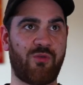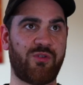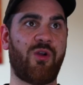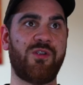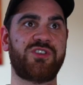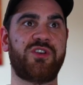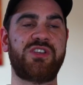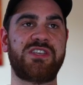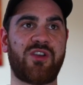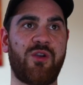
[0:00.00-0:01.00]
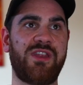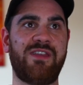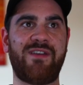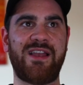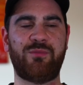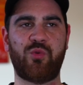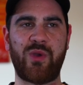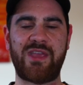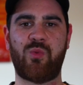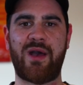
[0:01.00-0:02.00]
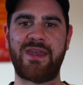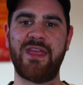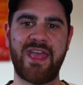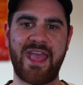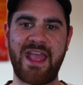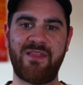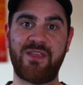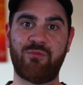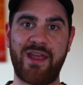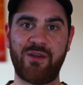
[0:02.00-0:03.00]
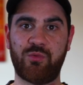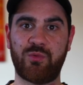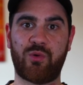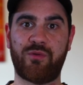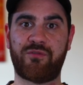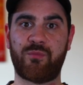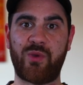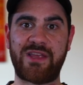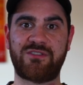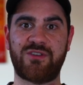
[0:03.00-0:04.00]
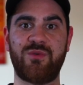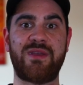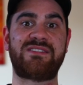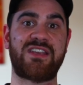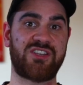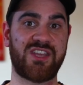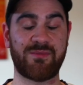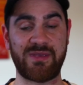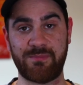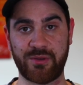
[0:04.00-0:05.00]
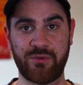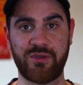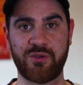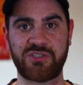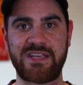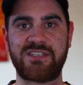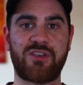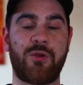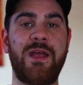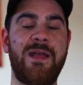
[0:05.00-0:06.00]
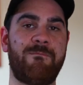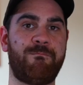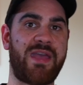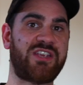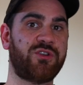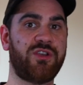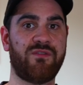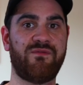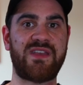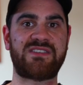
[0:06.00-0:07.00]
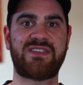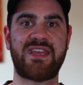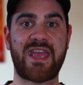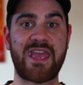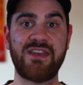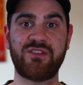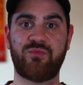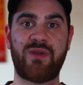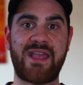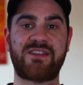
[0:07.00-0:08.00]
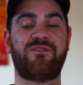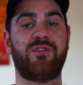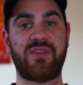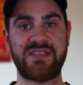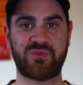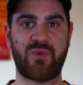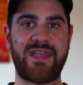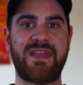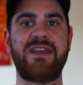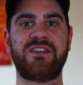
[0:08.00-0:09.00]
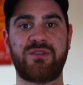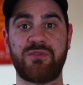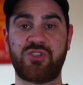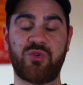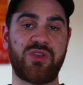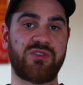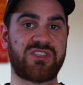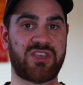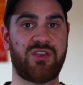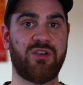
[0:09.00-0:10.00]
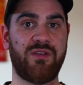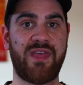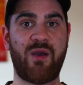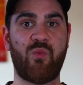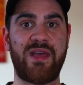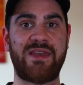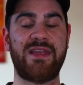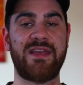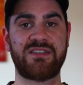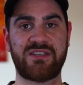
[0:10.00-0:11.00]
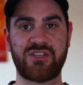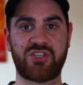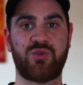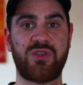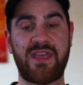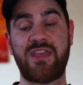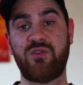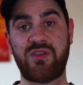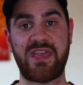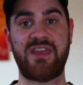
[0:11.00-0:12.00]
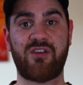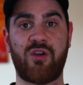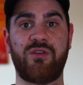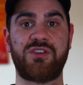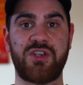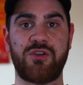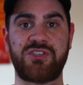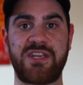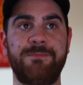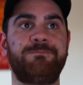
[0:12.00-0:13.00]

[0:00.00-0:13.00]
Orange Yoshi is only available week 1, and the ranked reward from week 2 is actually going to be Blue Yoshi. So make sure you're investing into ranked for this week to ensure you secure that win, to ensure that you get Orange Yoshi.